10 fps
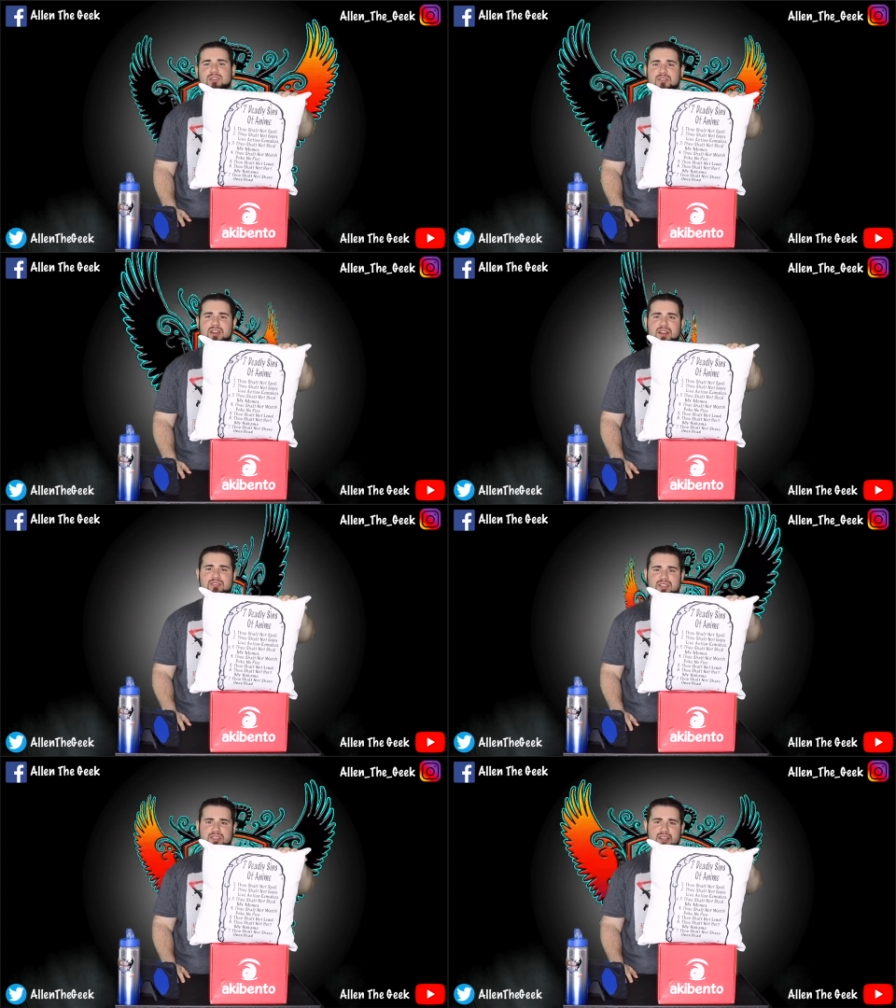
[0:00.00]
even have
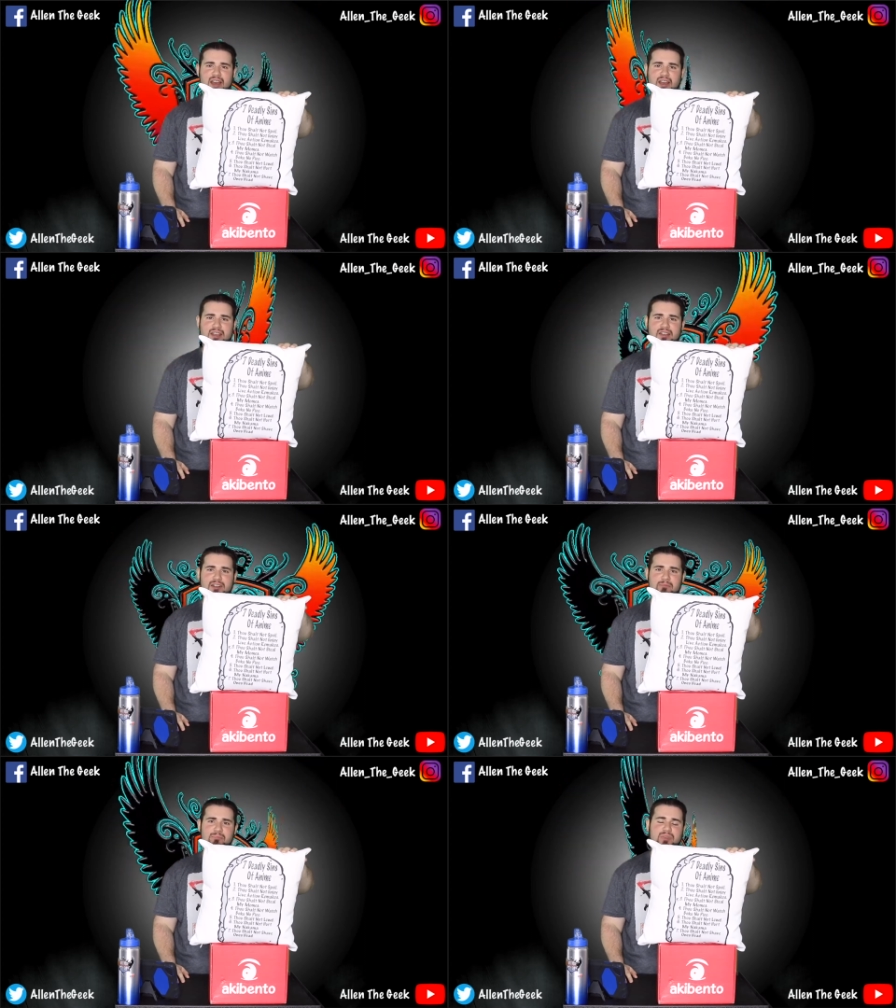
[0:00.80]
to say
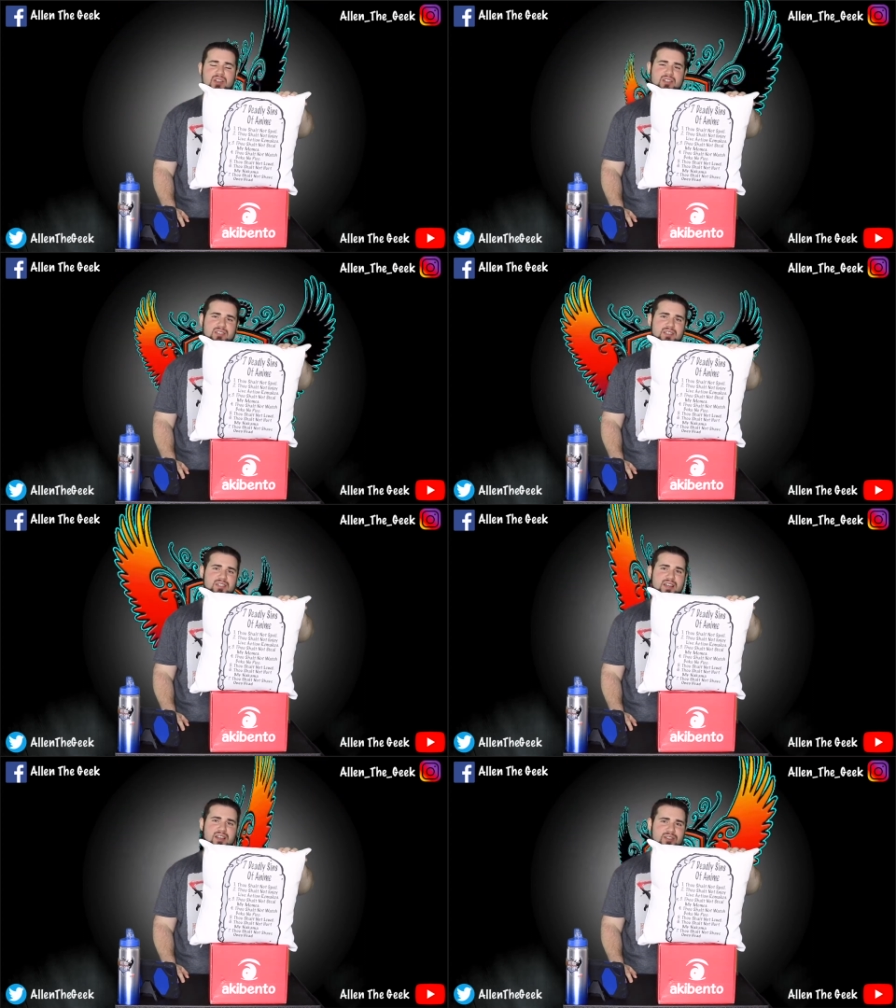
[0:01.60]
because the
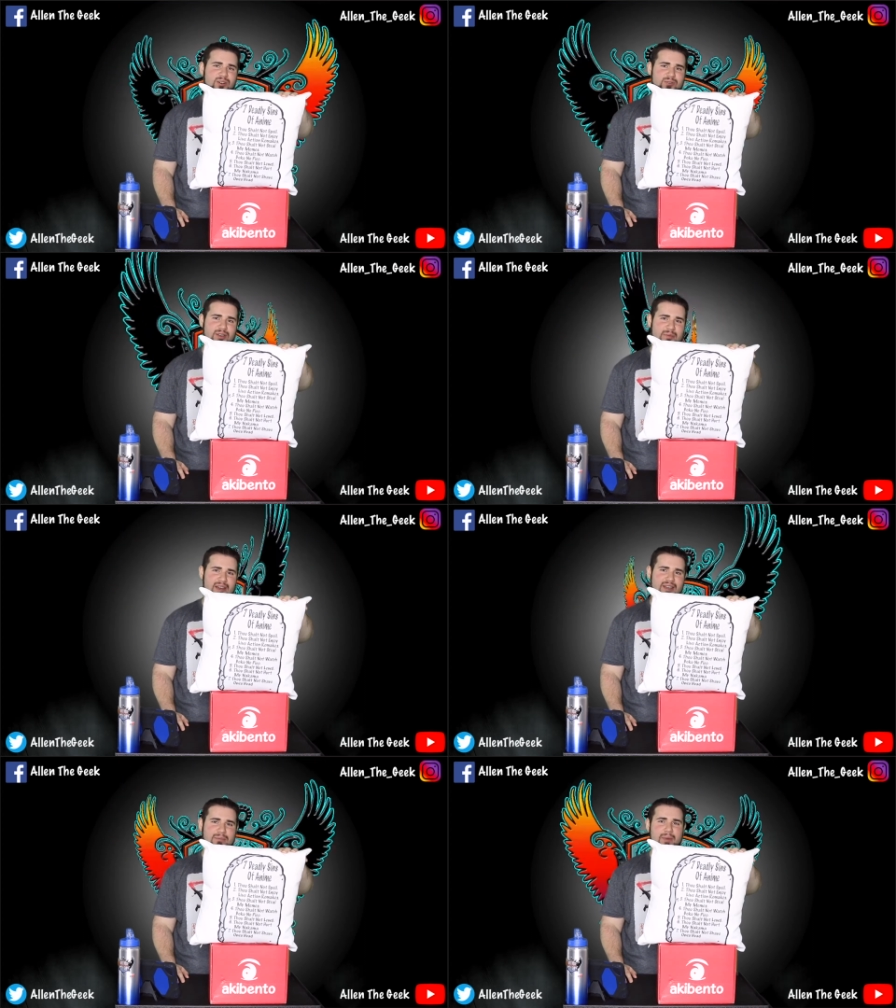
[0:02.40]
Death Note
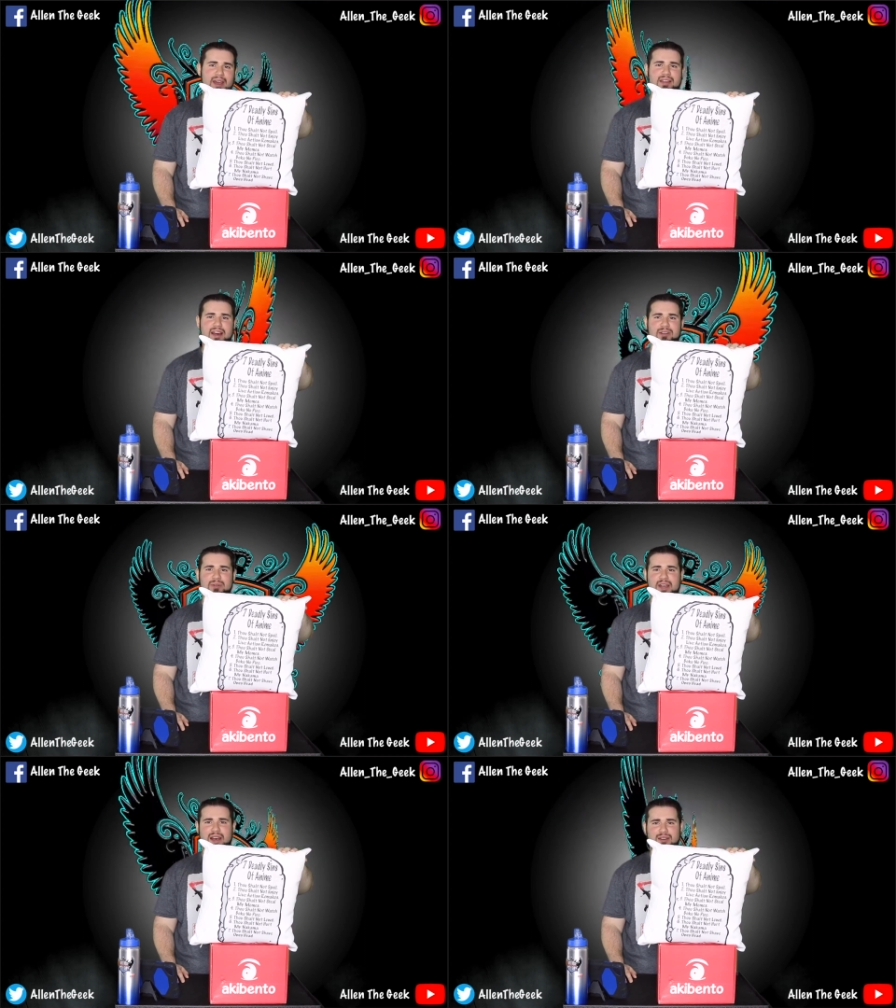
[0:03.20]
remake made that a
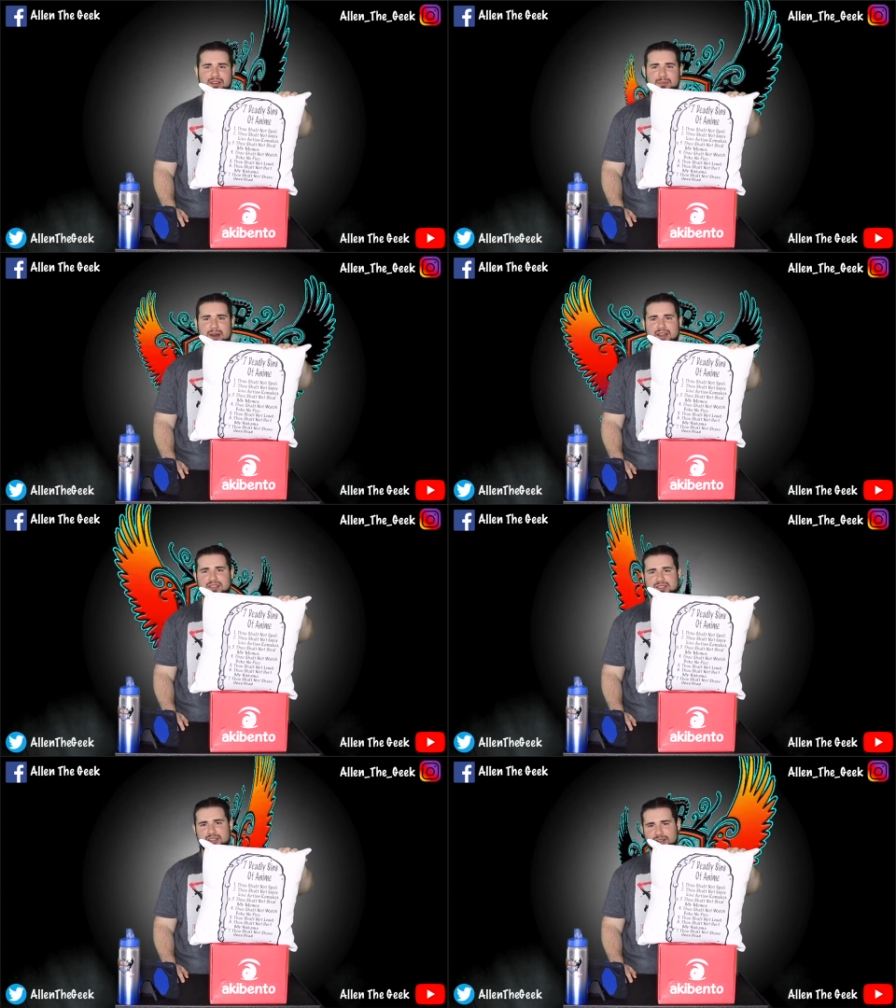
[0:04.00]
reality by
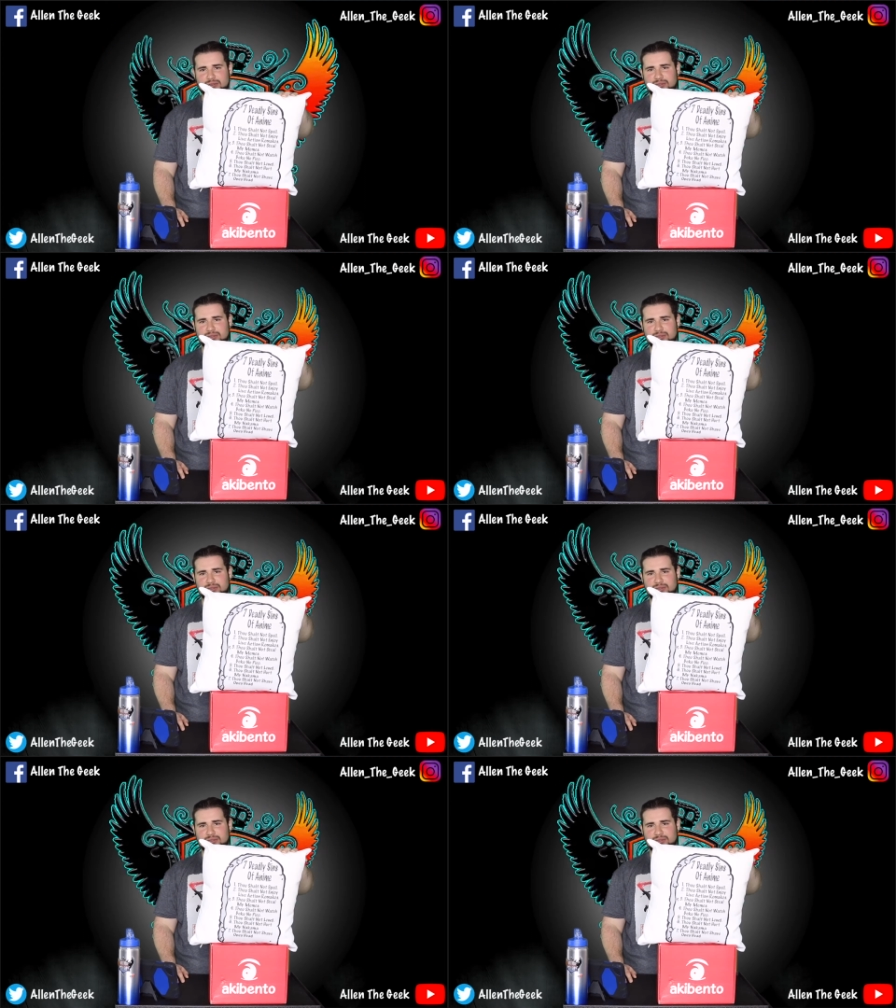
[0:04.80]
itself.